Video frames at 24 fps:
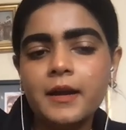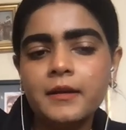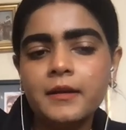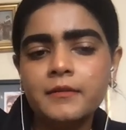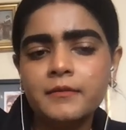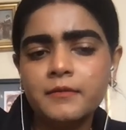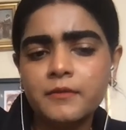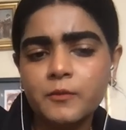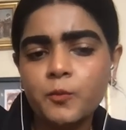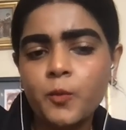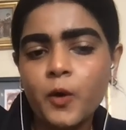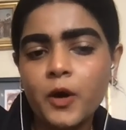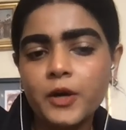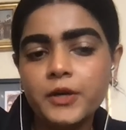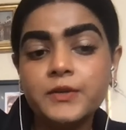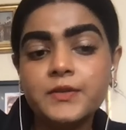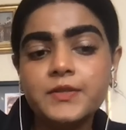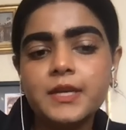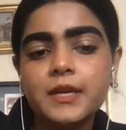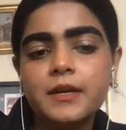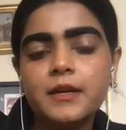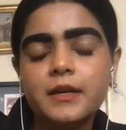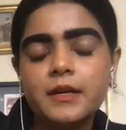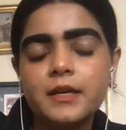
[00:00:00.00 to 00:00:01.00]
and
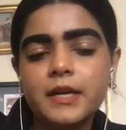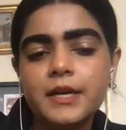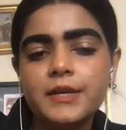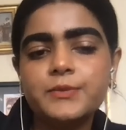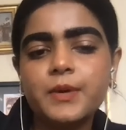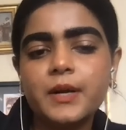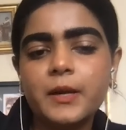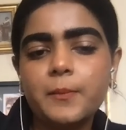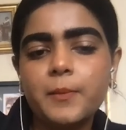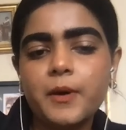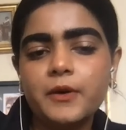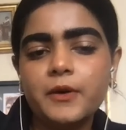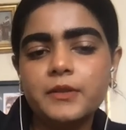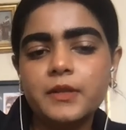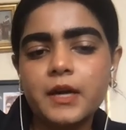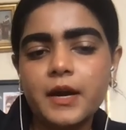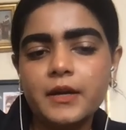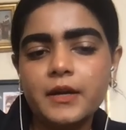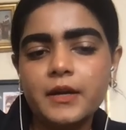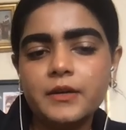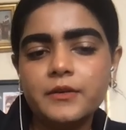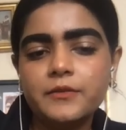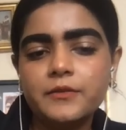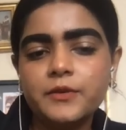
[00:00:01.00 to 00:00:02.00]
what you said
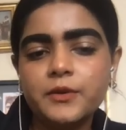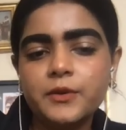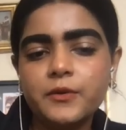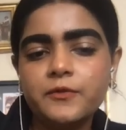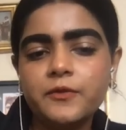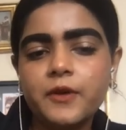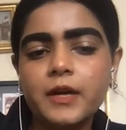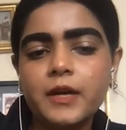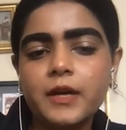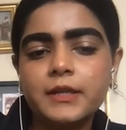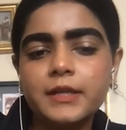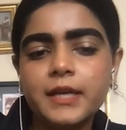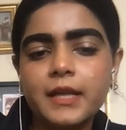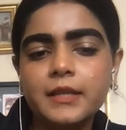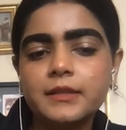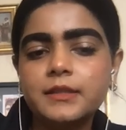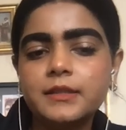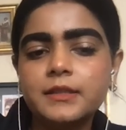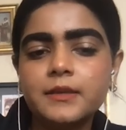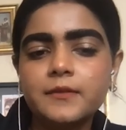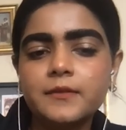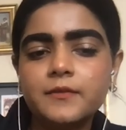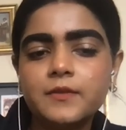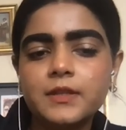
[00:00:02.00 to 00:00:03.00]
earlier as well about the kind of,
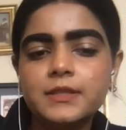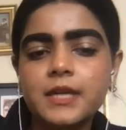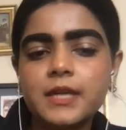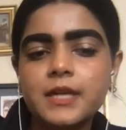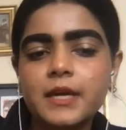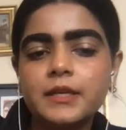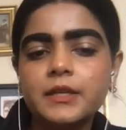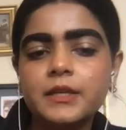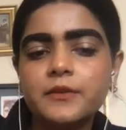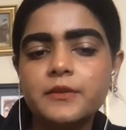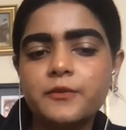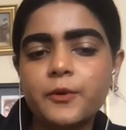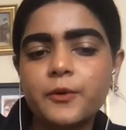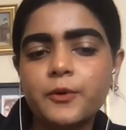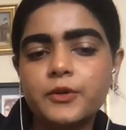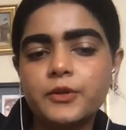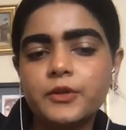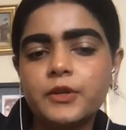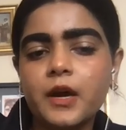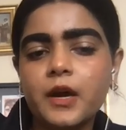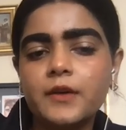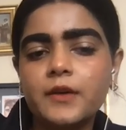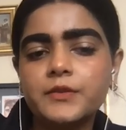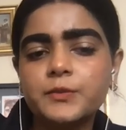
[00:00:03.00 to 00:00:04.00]
frontality of
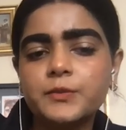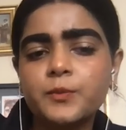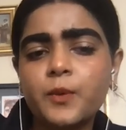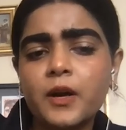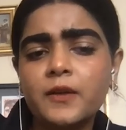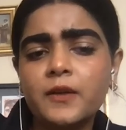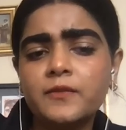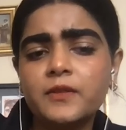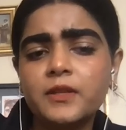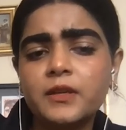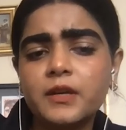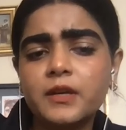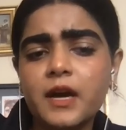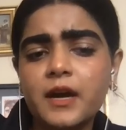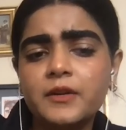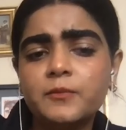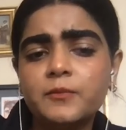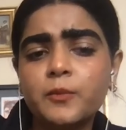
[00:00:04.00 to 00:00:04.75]
these ID photographs.